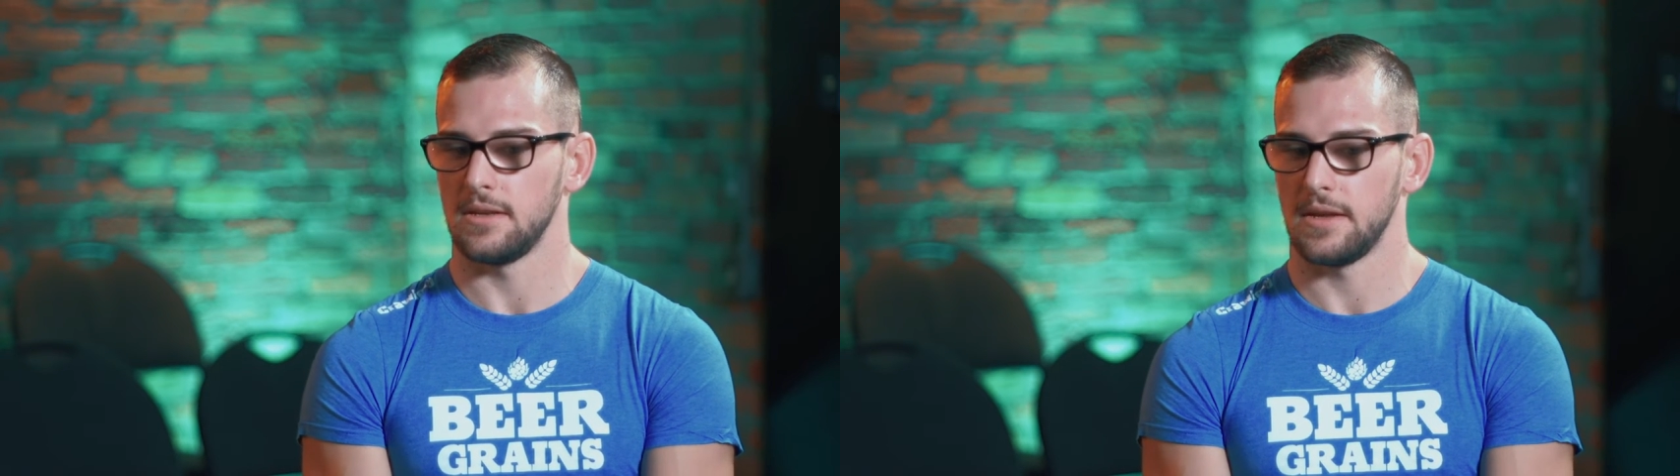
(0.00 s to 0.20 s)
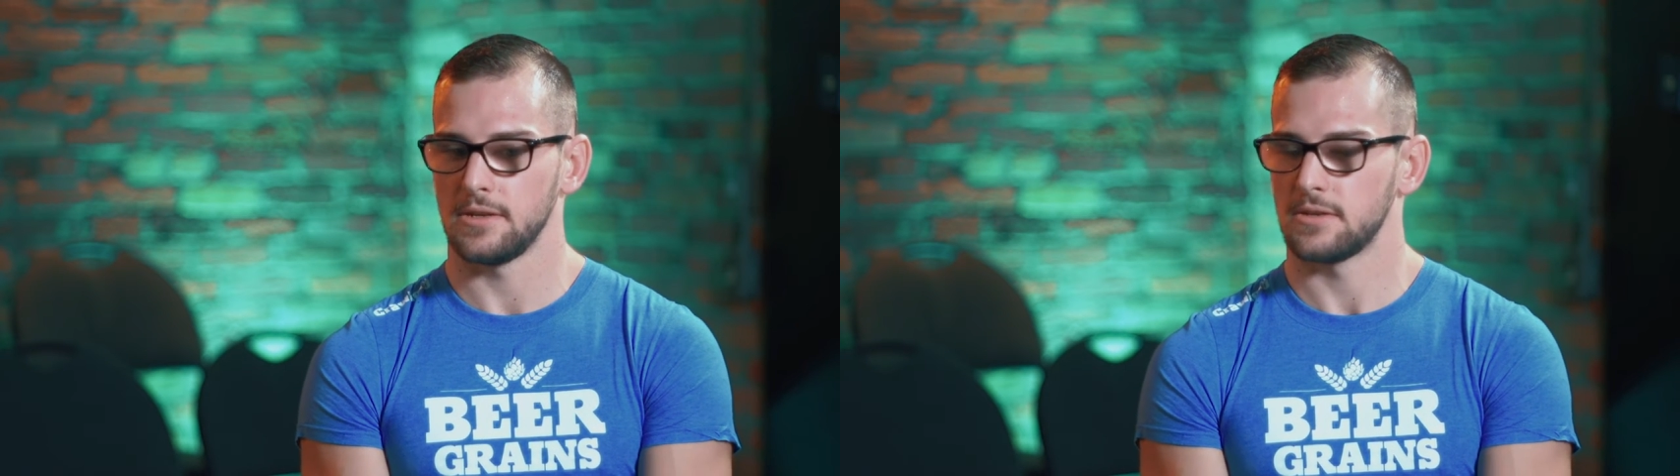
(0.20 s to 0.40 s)

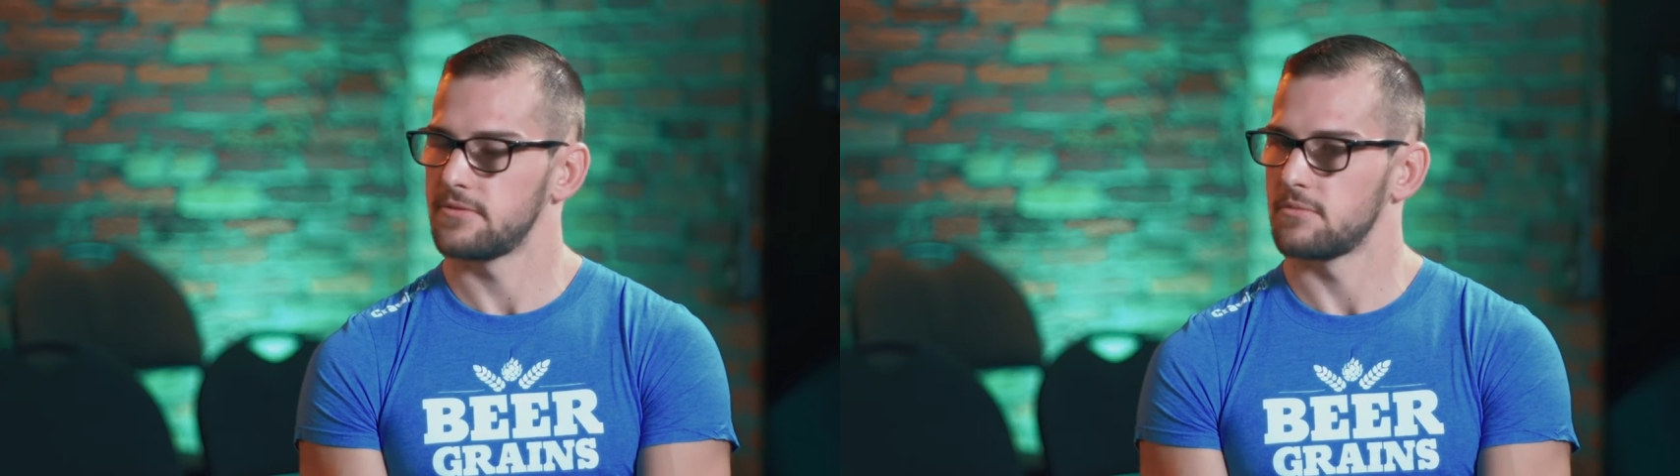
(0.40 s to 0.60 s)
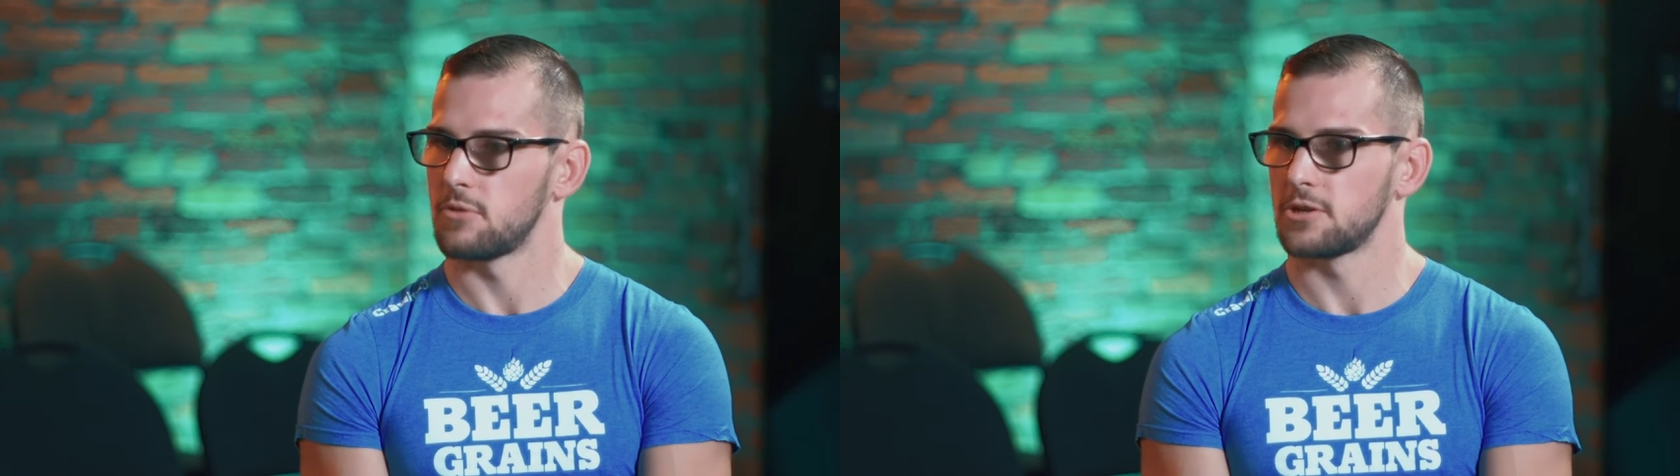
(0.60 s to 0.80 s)
in Asia
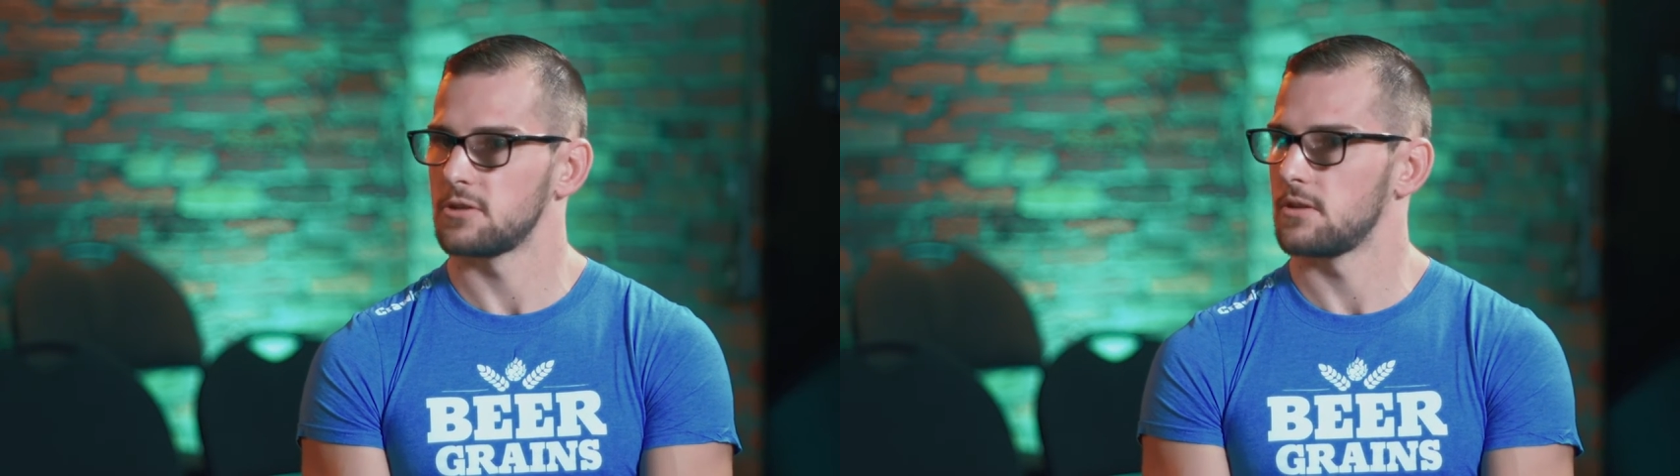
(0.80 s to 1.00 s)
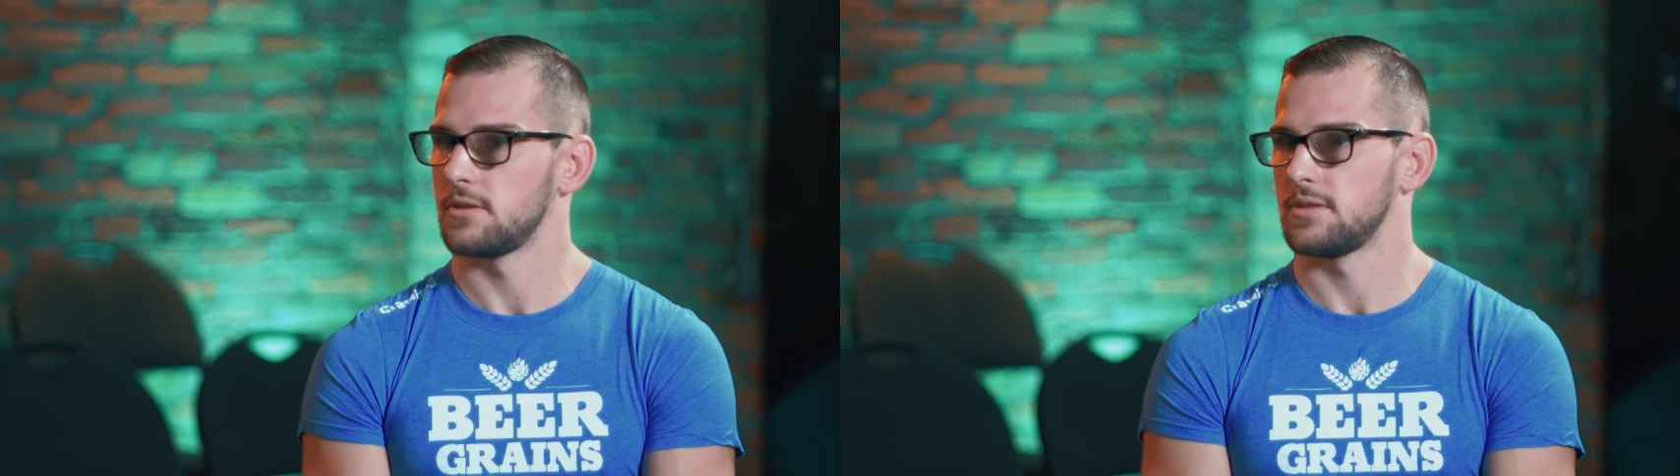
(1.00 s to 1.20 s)
for
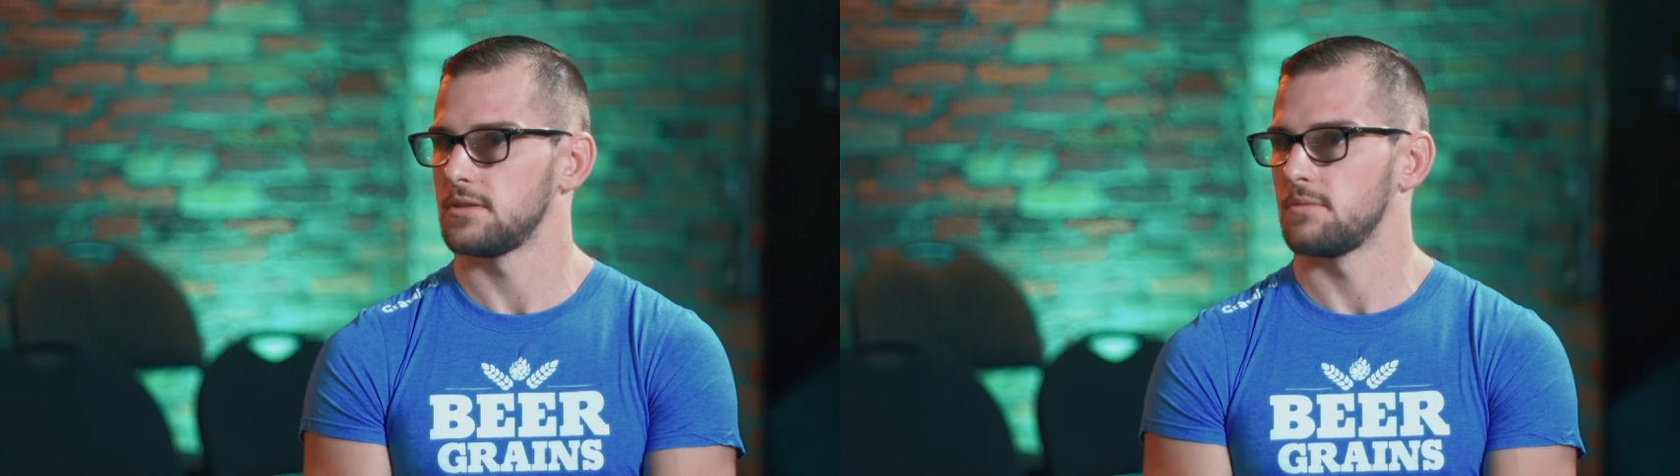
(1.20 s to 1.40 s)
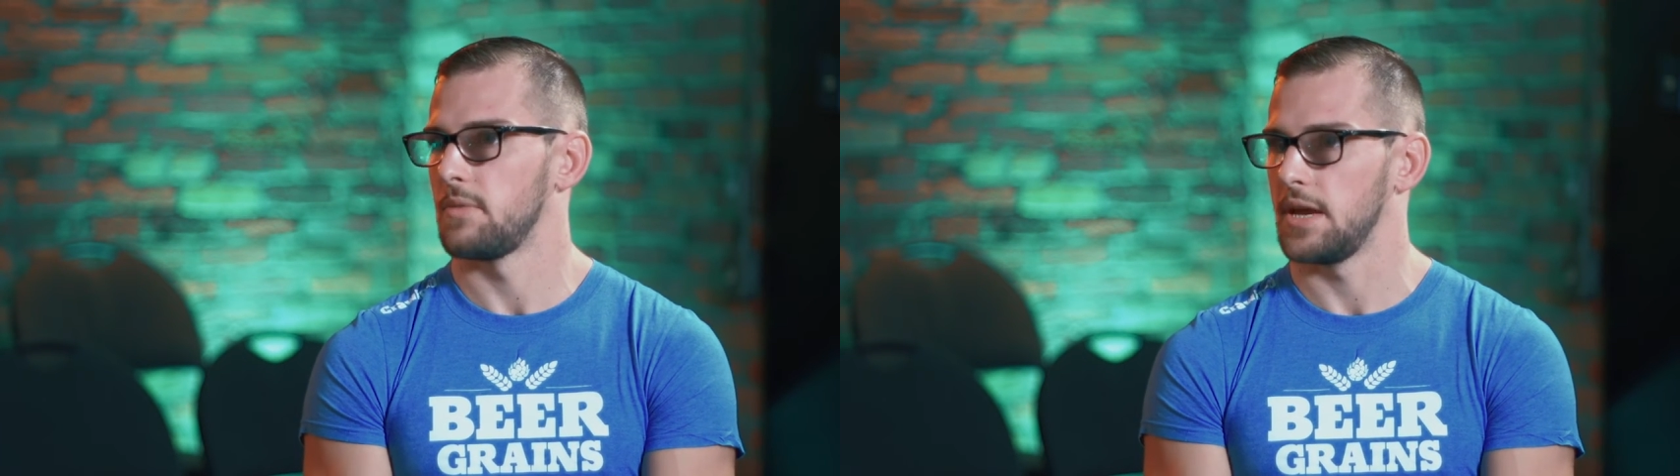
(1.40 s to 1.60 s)
martial arts
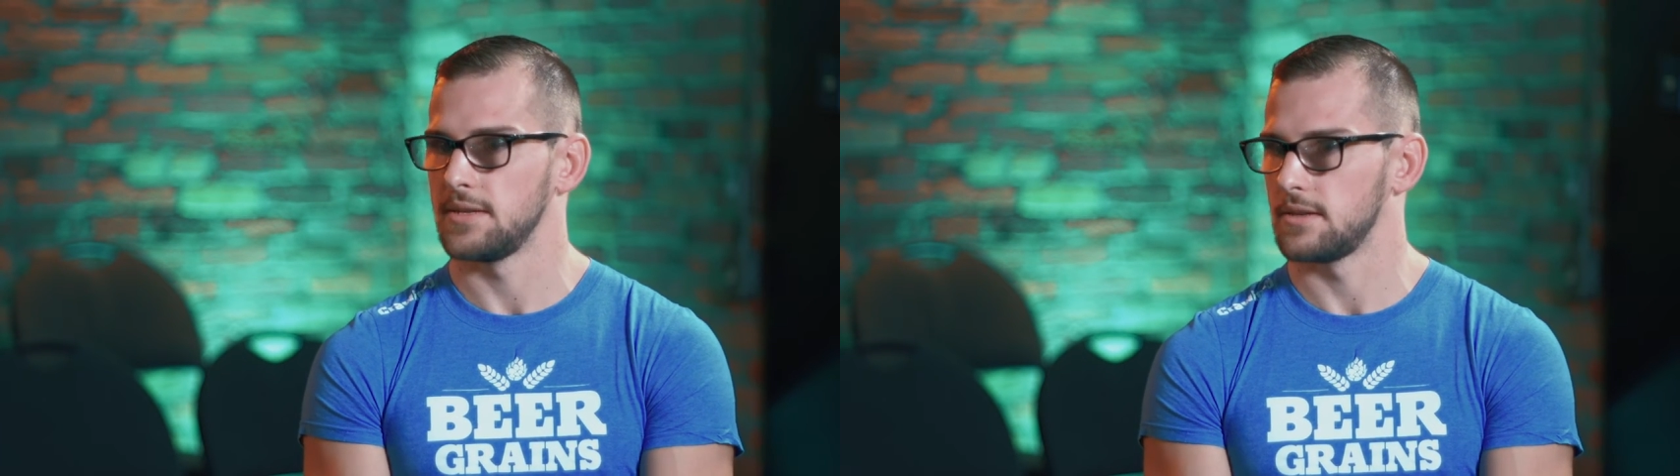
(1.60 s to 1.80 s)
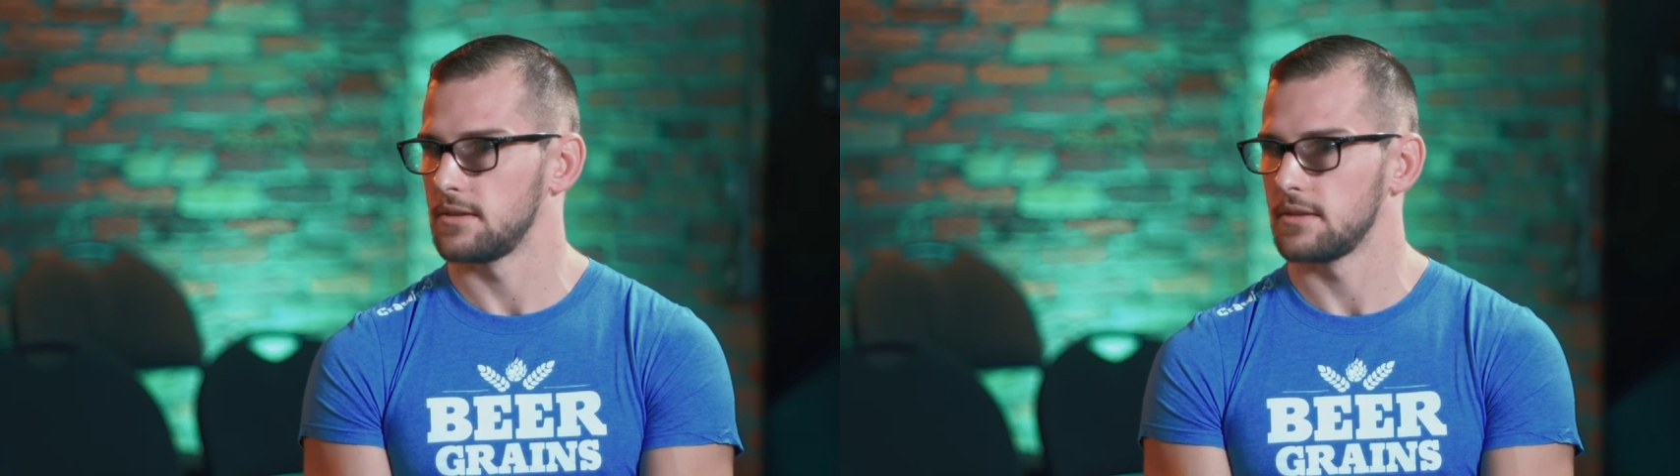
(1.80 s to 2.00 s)
is
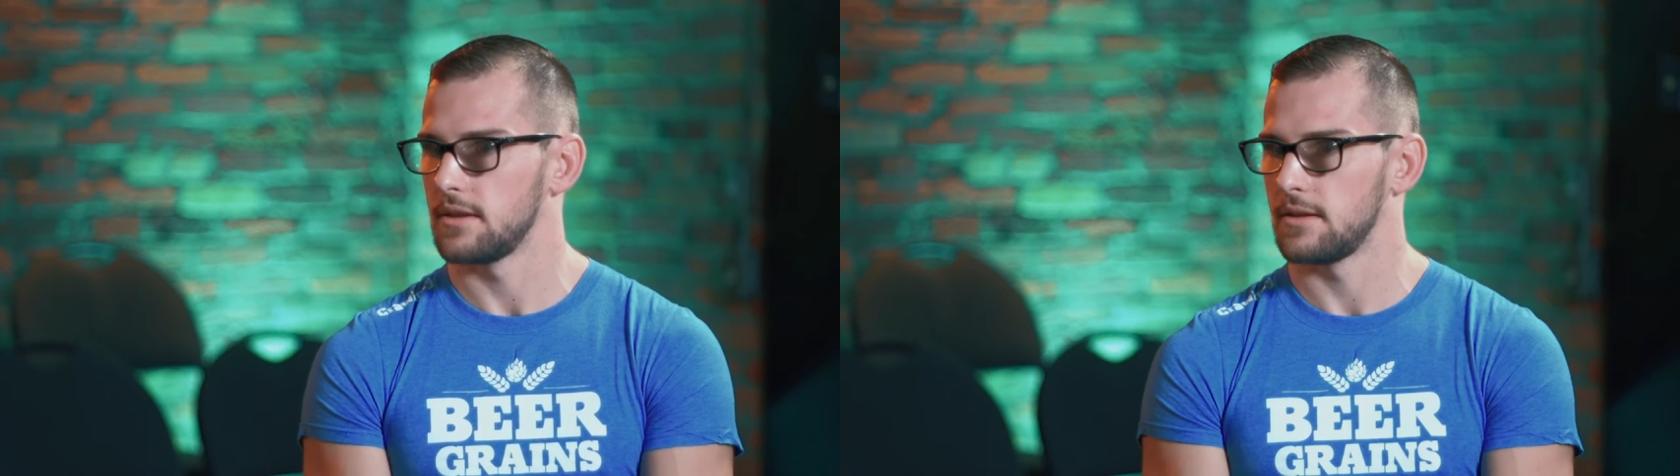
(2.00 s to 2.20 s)
amazing.